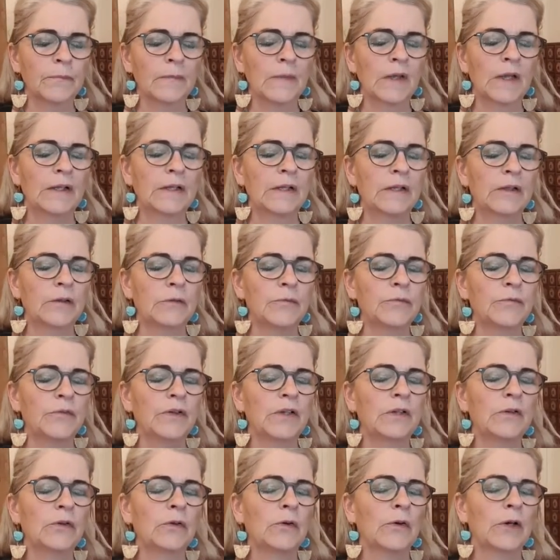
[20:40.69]
And then you
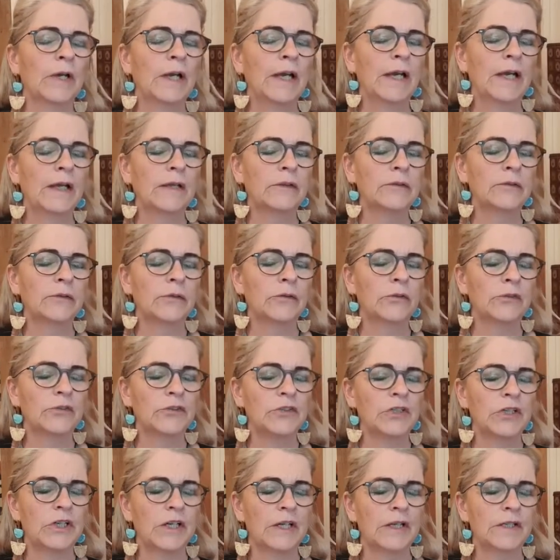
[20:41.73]
feel your hand on your
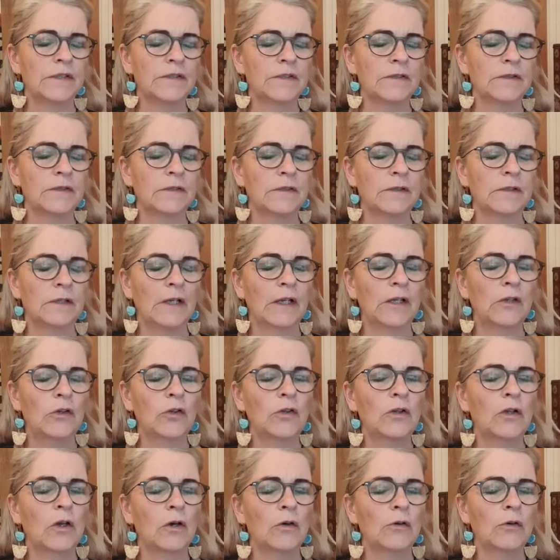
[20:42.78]
chest, and you
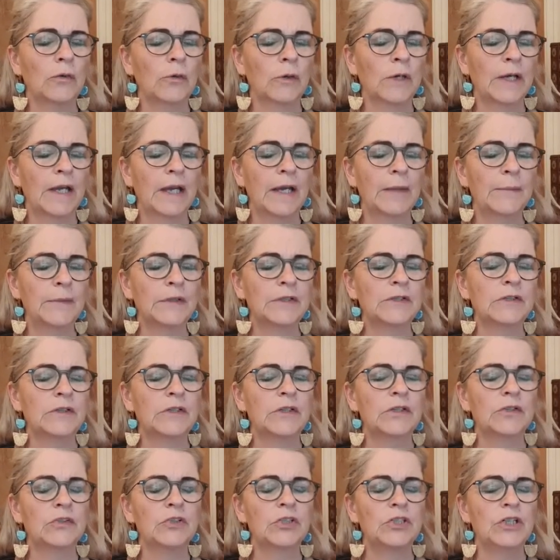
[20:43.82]
know your chemistry
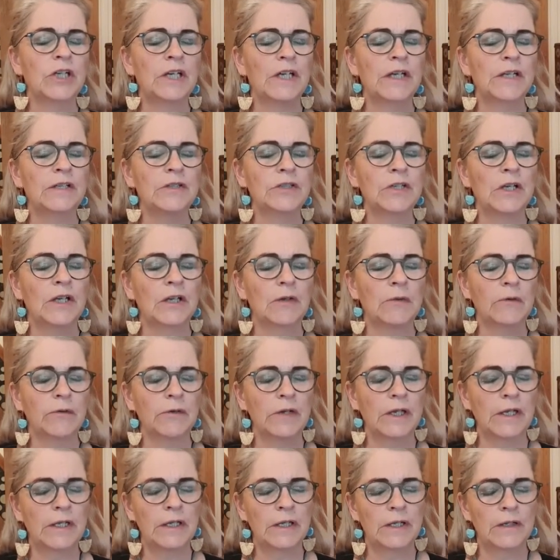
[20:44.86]
is changing
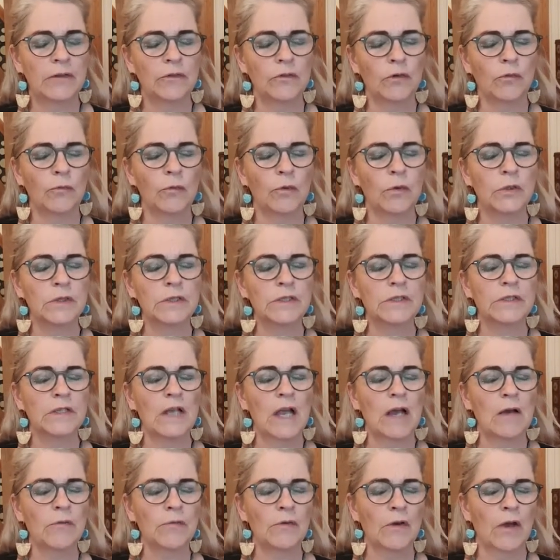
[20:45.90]
already towards
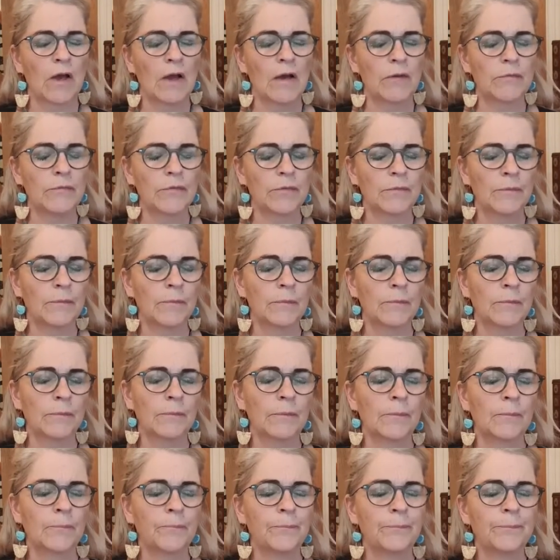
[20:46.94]
self-love.
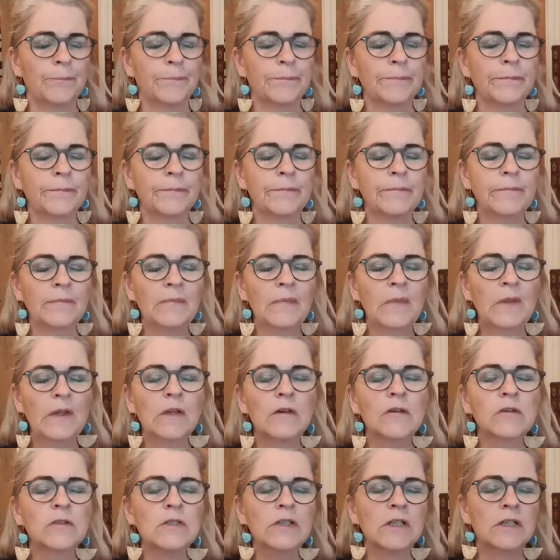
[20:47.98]

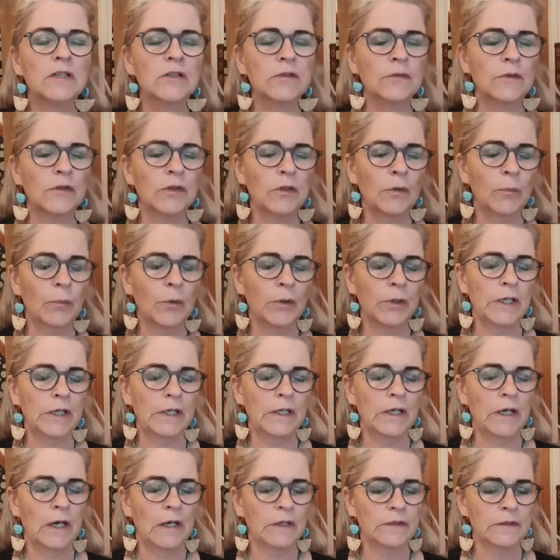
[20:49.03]
Because that's what your body
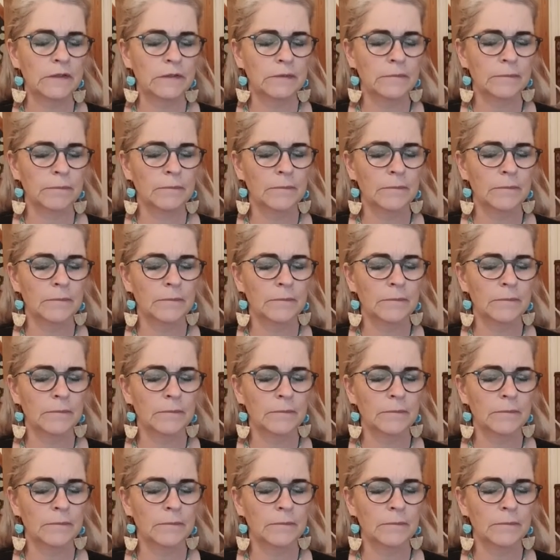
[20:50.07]
does,